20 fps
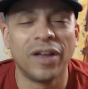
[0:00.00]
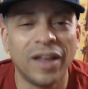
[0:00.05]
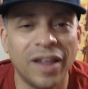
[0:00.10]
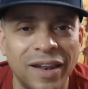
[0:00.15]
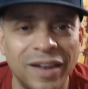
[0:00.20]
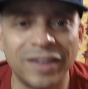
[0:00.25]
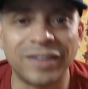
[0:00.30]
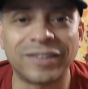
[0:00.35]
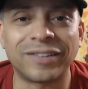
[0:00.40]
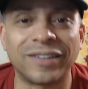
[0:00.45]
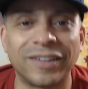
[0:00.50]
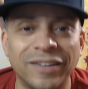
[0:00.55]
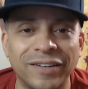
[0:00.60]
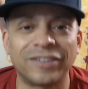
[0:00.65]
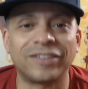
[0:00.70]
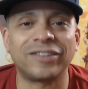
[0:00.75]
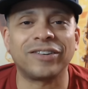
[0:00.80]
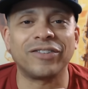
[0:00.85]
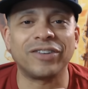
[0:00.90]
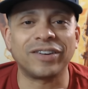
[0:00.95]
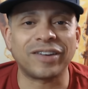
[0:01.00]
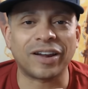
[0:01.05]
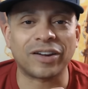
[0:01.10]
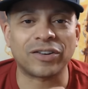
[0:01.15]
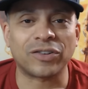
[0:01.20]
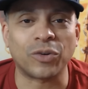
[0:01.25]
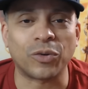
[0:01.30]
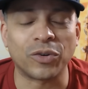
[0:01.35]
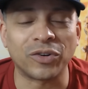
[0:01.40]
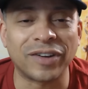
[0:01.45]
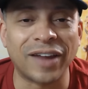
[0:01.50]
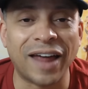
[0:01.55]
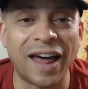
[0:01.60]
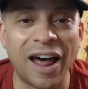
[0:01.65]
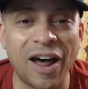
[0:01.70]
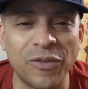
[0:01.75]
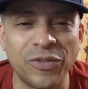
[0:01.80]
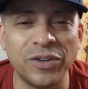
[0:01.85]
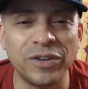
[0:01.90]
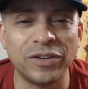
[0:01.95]
Listen, Series X owners,
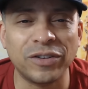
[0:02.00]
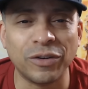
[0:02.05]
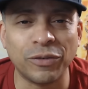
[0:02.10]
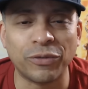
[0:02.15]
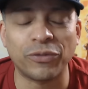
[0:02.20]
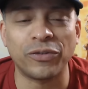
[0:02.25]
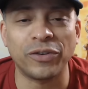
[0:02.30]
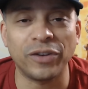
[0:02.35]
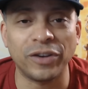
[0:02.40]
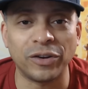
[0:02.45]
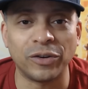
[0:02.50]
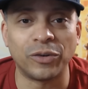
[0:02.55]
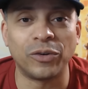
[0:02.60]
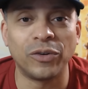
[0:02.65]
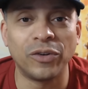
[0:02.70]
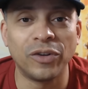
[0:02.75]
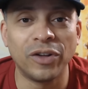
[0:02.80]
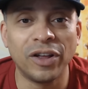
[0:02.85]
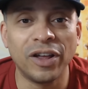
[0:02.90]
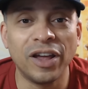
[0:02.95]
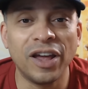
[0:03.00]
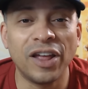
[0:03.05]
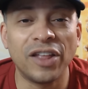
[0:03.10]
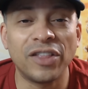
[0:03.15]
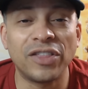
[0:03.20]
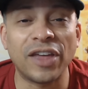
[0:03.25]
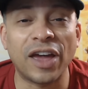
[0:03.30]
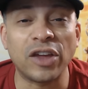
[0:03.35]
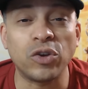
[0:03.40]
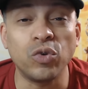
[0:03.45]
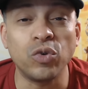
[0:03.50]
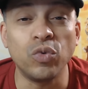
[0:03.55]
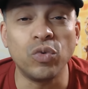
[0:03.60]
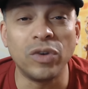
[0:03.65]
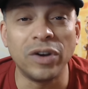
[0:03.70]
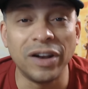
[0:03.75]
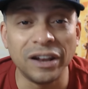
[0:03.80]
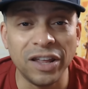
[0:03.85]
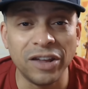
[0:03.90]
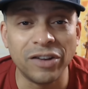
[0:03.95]
how does it feel that you
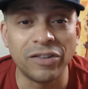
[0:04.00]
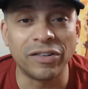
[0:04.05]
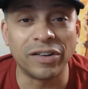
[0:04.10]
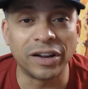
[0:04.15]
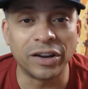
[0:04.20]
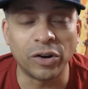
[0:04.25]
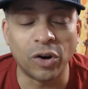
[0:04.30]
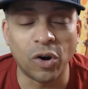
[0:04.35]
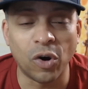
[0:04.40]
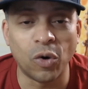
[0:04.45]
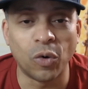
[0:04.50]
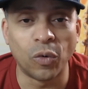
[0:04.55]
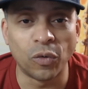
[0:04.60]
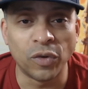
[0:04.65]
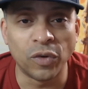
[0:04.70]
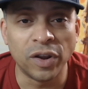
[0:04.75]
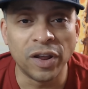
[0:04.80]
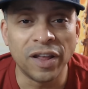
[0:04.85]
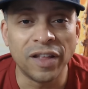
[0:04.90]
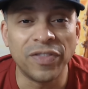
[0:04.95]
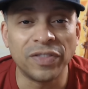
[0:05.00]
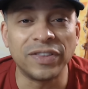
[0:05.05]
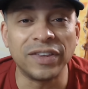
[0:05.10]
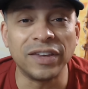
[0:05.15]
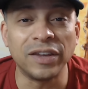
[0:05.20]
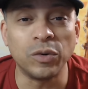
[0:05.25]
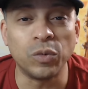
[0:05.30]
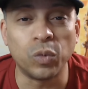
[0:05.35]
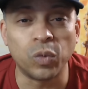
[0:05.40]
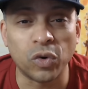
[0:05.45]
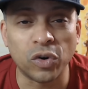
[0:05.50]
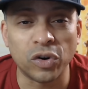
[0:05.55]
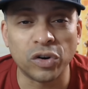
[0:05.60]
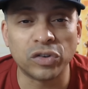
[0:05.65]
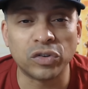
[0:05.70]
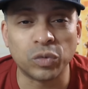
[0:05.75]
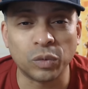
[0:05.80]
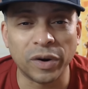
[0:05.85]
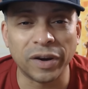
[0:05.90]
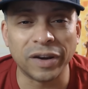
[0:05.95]
literally own the
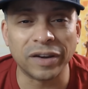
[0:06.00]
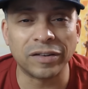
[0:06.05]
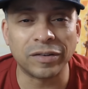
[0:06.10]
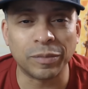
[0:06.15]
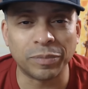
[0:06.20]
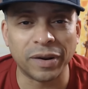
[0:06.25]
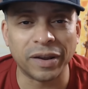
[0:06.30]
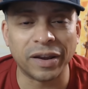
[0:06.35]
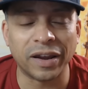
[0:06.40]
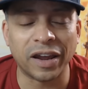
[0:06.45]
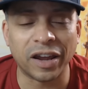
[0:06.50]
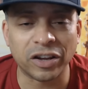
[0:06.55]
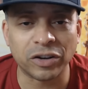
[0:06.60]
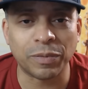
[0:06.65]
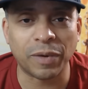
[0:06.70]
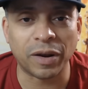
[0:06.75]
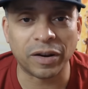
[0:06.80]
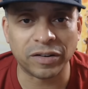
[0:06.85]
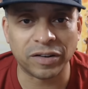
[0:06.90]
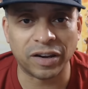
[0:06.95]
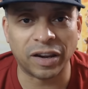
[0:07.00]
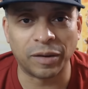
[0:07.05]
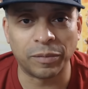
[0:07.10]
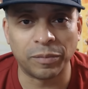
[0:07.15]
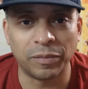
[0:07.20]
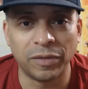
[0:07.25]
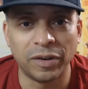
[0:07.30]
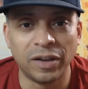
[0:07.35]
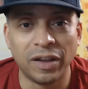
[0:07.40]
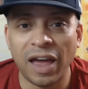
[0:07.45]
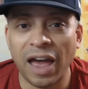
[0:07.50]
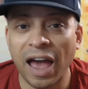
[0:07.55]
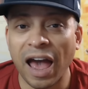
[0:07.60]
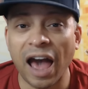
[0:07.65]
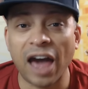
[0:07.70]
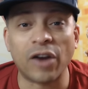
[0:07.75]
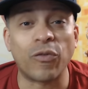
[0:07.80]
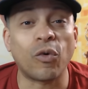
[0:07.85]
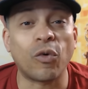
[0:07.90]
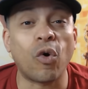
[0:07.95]
worst way to play Xbox game?
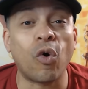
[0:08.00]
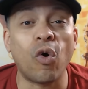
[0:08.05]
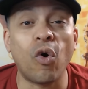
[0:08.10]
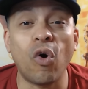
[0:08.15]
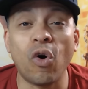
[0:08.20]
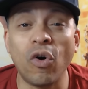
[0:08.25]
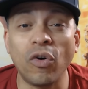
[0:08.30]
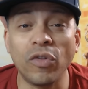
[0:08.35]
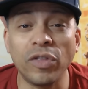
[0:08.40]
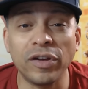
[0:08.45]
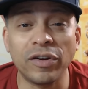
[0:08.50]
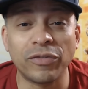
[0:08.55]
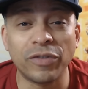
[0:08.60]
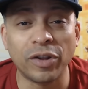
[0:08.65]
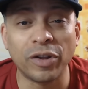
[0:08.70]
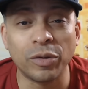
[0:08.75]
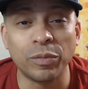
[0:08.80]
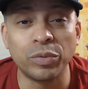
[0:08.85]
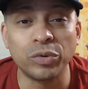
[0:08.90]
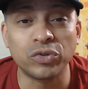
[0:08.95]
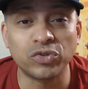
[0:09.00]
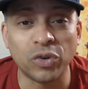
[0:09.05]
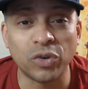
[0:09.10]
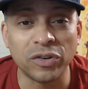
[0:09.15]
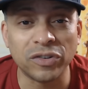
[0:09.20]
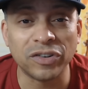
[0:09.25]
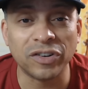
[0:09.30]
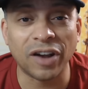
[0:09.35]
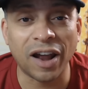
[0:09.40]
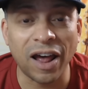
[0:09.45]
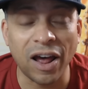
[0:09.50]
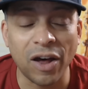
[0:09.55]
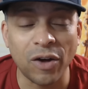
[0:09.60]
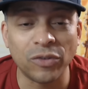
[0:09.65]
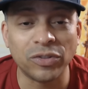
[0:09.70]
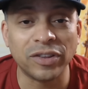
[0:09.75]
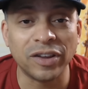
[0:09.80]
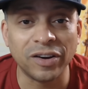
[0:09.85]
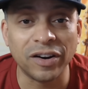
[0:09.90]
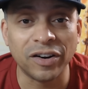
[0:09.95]
Out of all the available choices that are
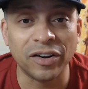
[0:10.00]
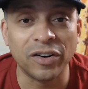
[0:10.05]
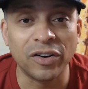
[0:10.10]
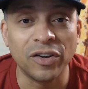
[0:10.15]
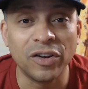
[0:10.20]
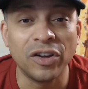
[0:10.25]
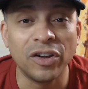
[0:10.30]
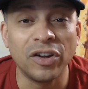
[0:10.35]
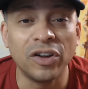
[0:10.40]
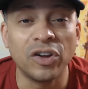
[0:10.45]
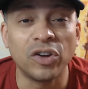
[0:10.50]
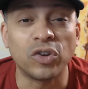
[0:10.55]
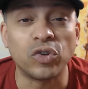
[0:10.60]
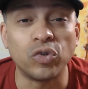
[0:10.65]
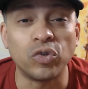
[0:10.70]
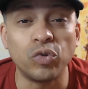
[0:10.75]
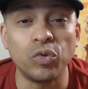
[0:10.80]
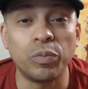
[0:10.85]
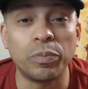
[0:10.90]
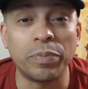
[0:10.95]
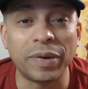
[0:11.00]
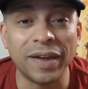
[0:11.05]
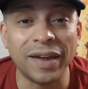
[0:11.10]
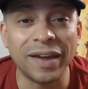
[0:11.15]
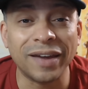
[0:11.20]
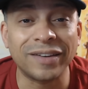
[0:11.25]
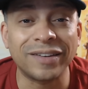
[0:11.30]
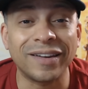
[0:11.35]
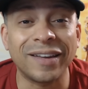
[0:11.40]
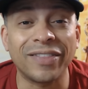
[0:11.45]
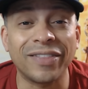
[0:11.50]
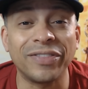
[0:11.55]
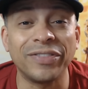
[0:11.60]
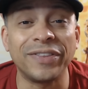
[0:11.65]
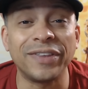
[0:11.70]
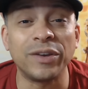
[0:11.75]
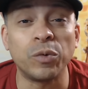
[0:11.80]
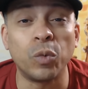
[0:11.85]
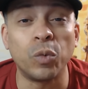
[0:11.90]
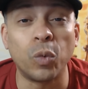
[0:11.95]
out there, you picked
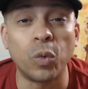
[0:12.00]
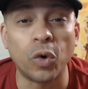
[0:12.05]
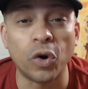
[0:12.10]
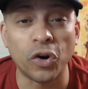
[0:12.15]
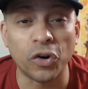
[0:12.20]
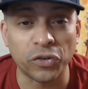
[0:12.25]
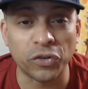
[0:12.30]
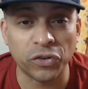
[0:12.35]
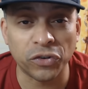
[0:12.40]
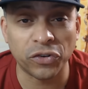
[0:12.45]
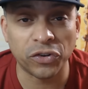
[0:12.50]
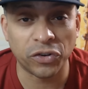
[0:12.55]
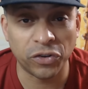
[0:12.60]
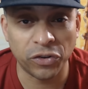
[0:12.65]
the worst.